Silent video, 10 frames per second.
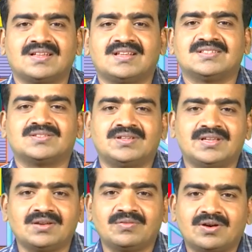So, here
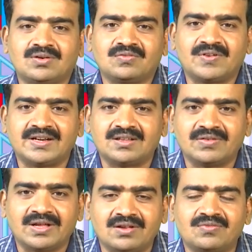we have to find the
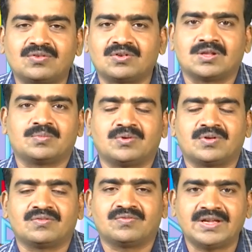value of 2 to the power
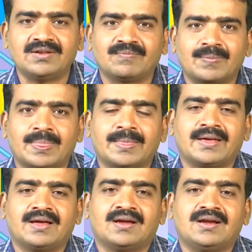of 5.
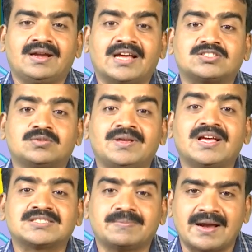It has to be
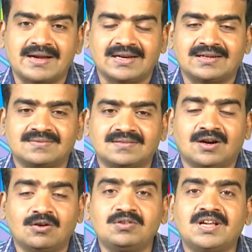expanded.
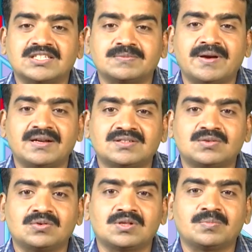How to expand 2
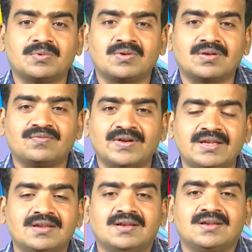to the power of 5?
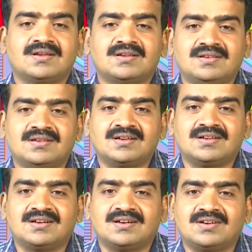Here
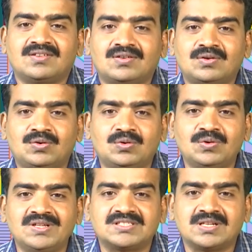2
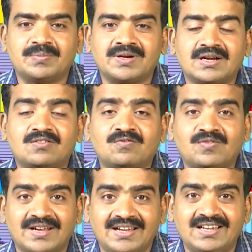is repeated
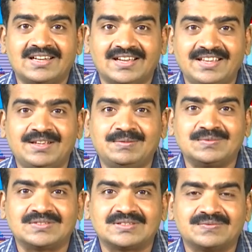5
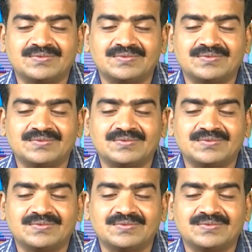times.